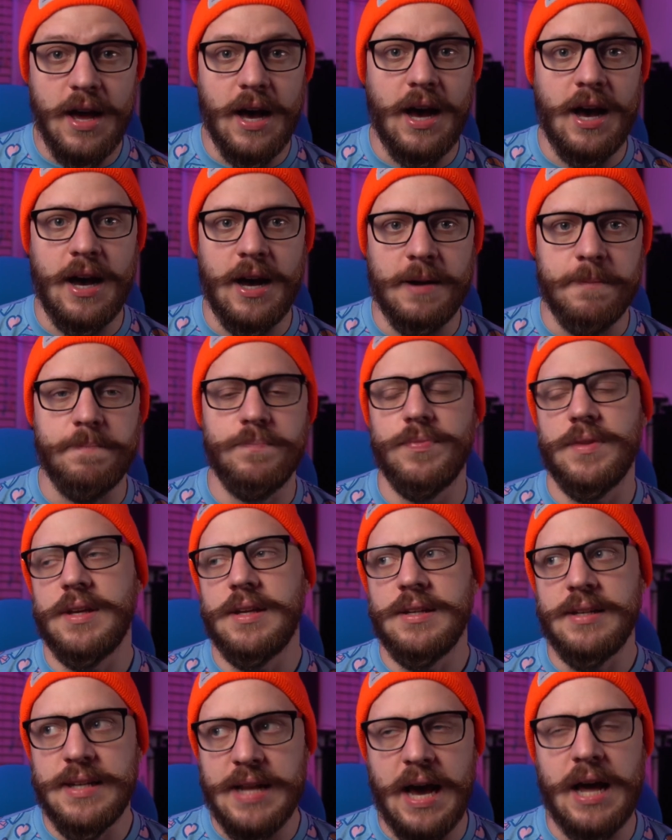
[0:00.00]
Uh,
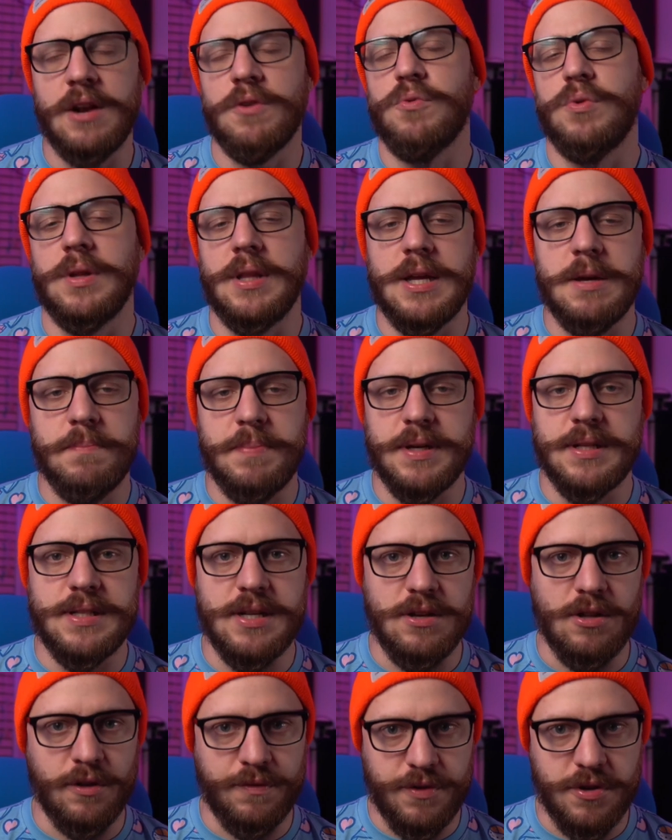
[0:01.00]
not a really a big
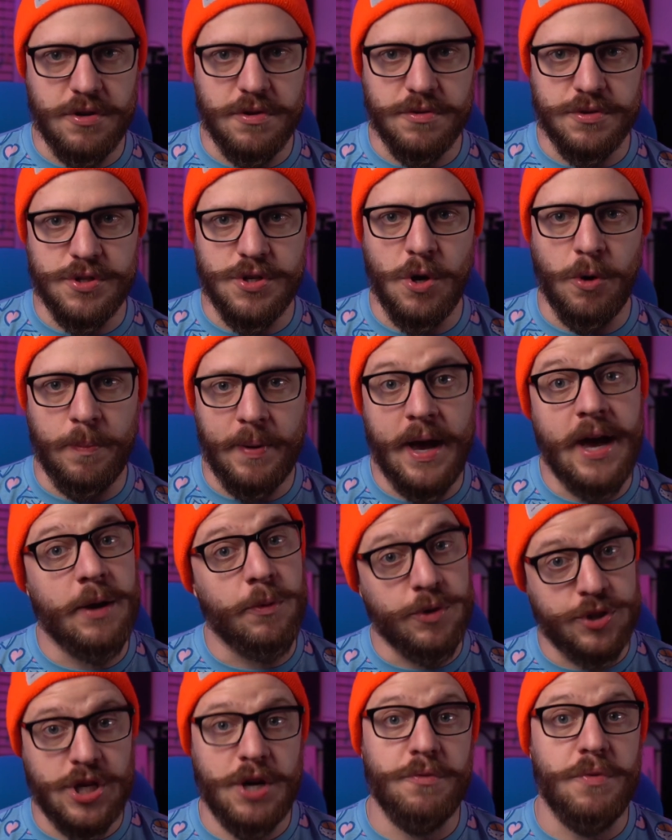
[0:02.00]
deal if you use Notepad,
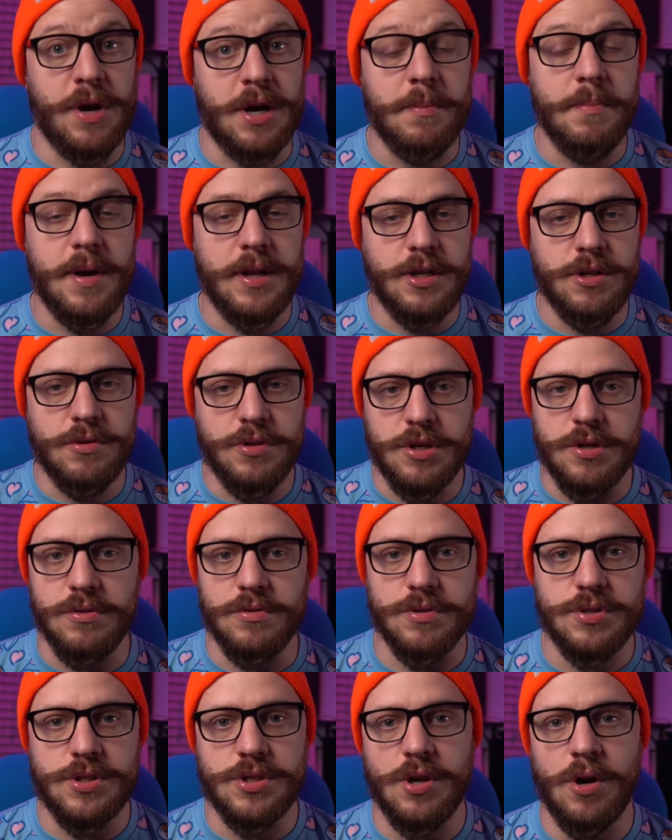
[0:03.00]
which I recommend you
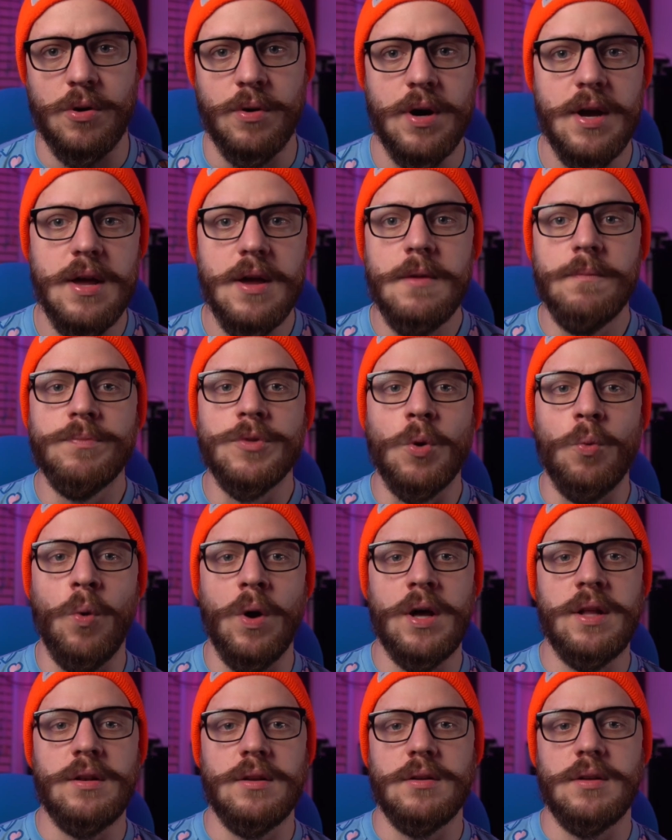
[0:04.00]
use. So
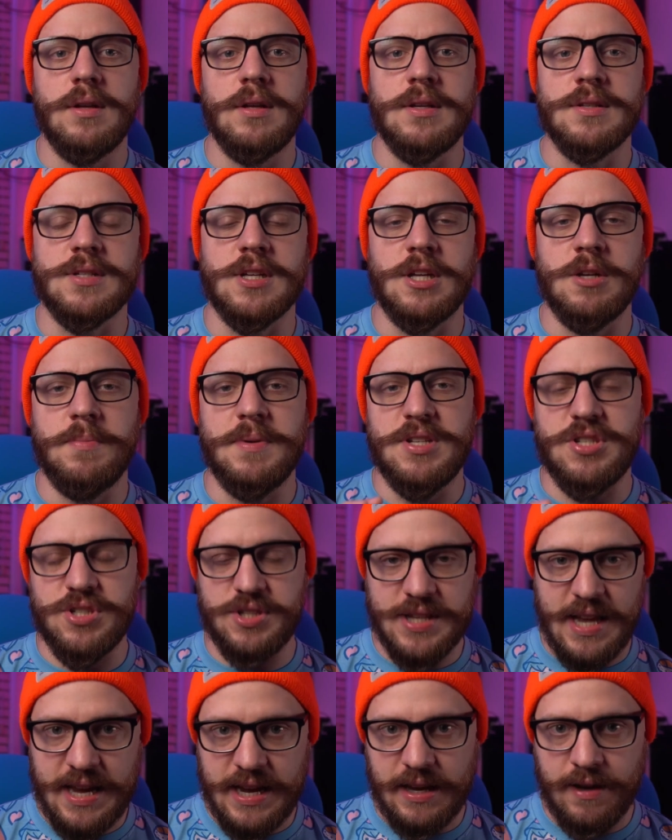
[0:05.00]
what is gonna be
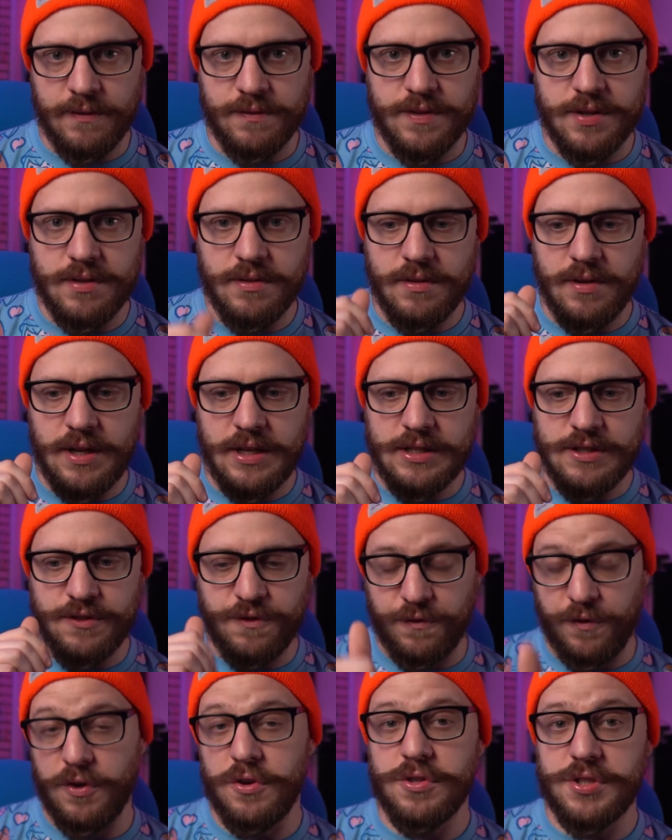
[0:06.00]
saved
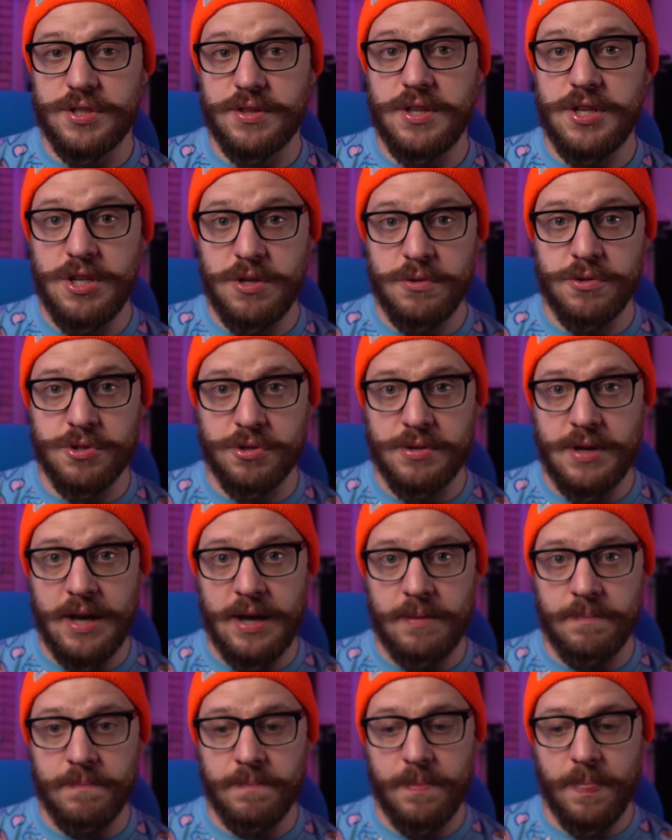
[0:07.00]
first the
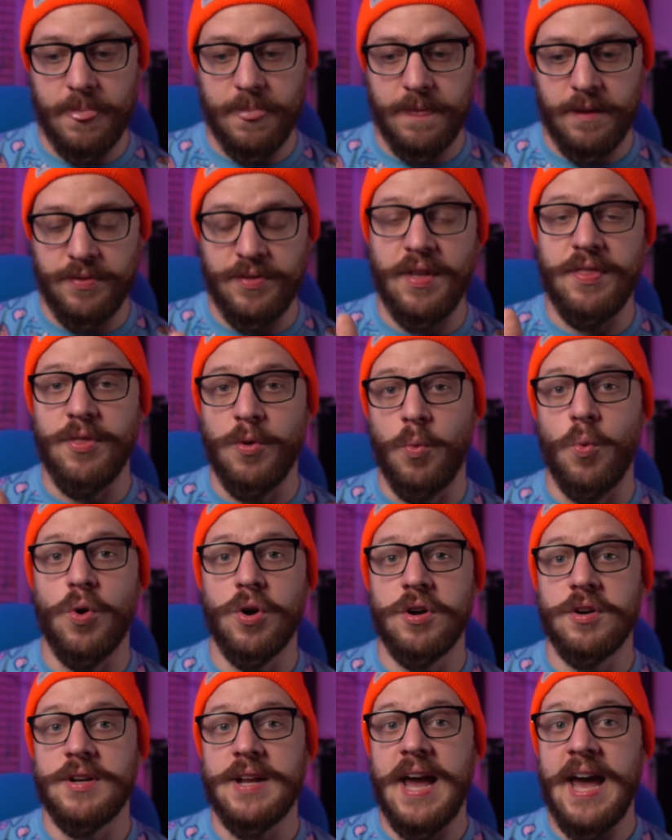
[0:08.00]
username, then the
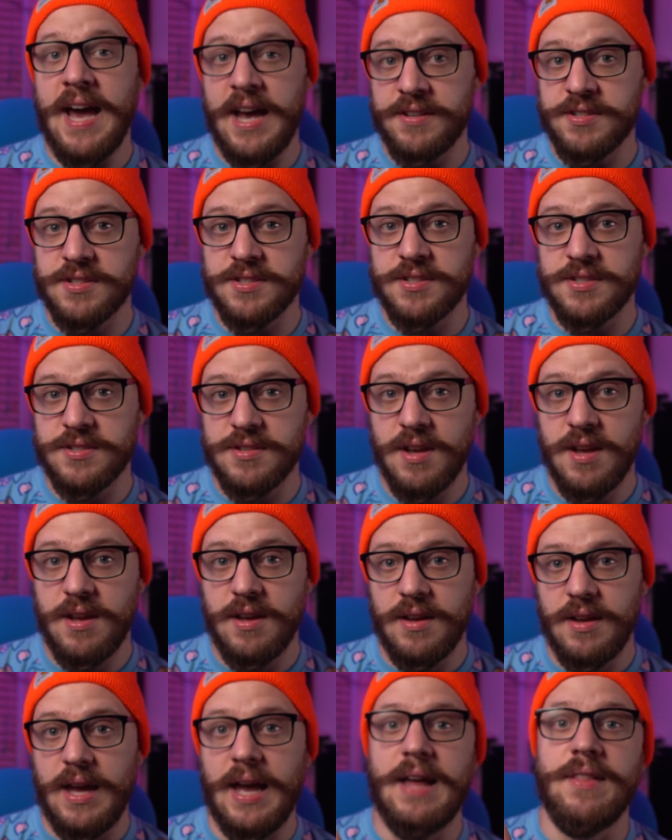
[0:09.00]
word asks,
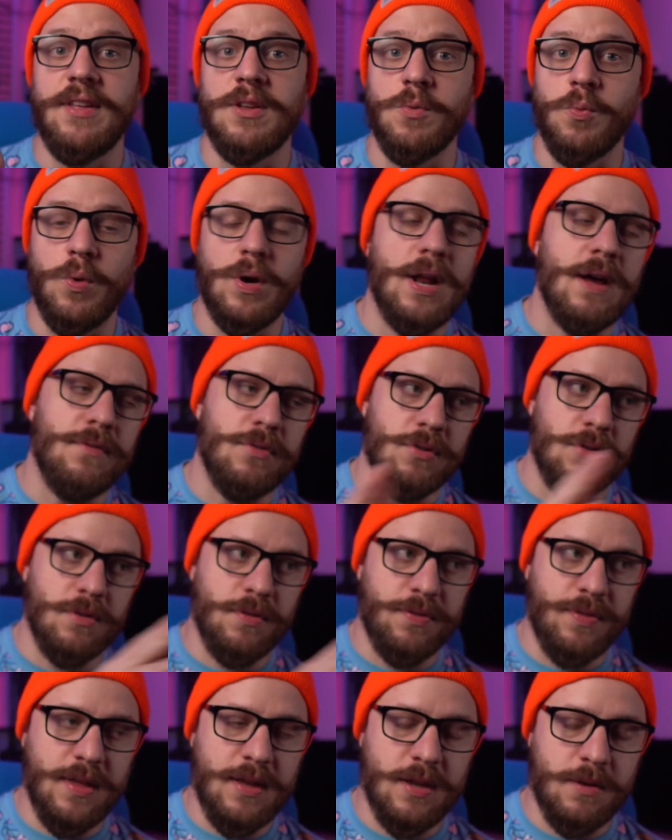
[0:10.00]
and then
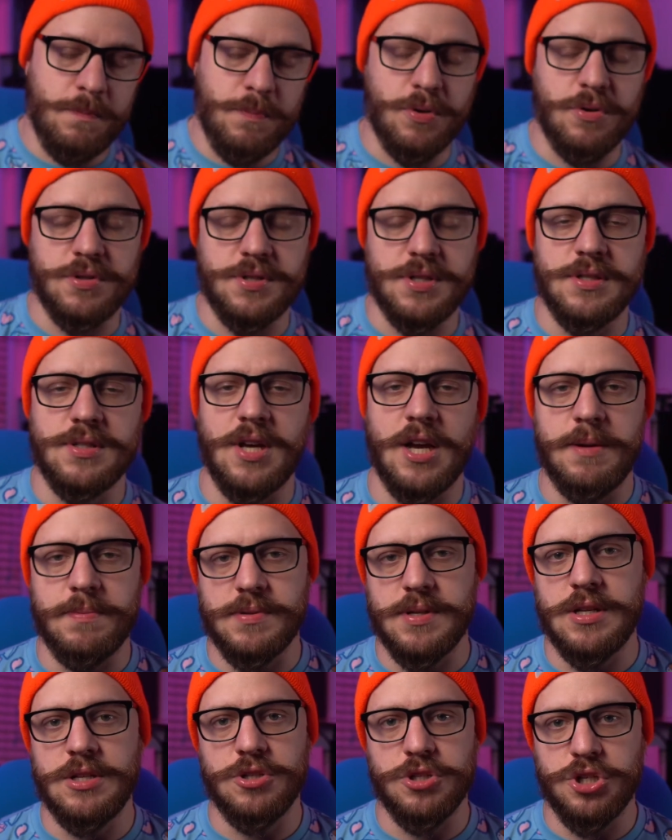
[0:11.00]
whatever the person
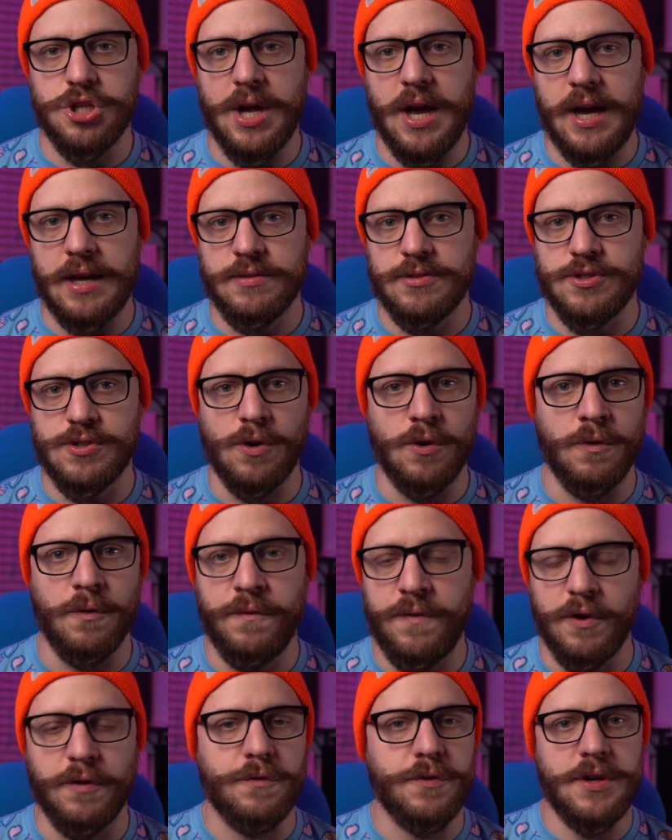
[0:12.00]
types in chat. So
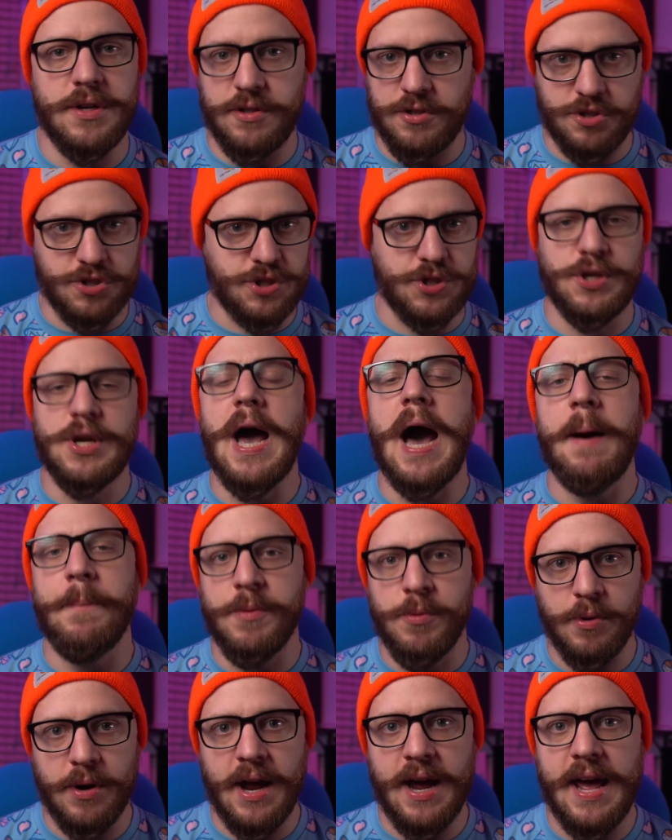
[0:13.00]
feel free to just copy
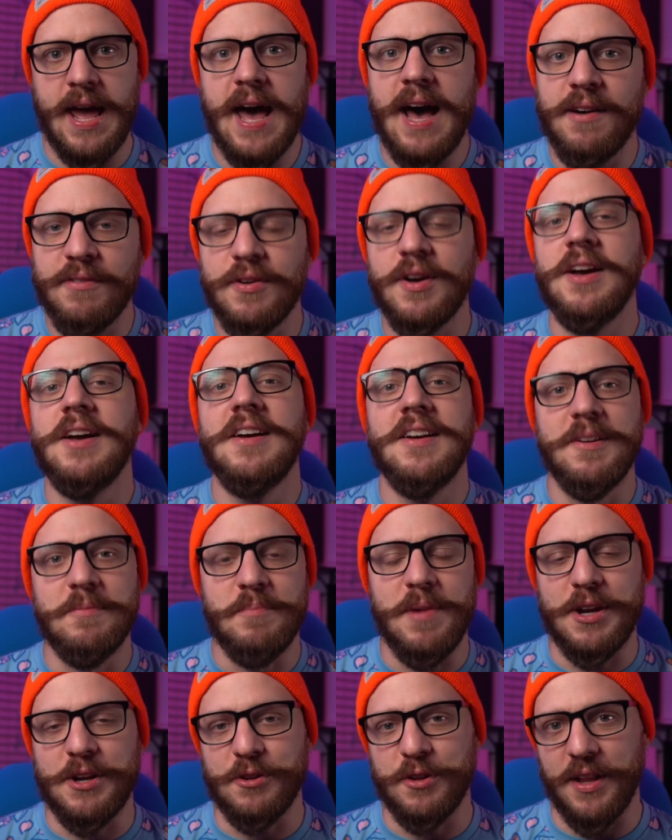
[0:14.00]
what I have,
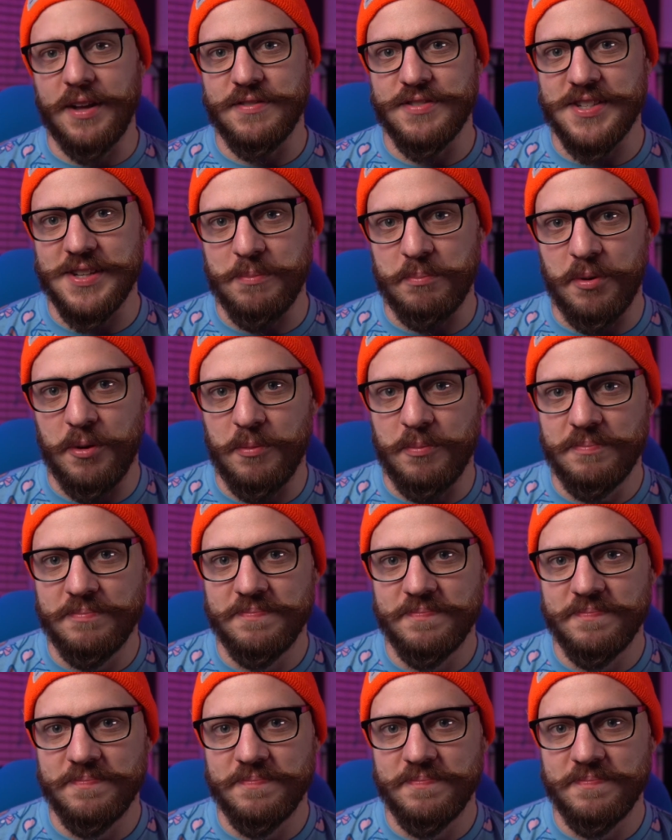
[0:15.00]
make your life simple.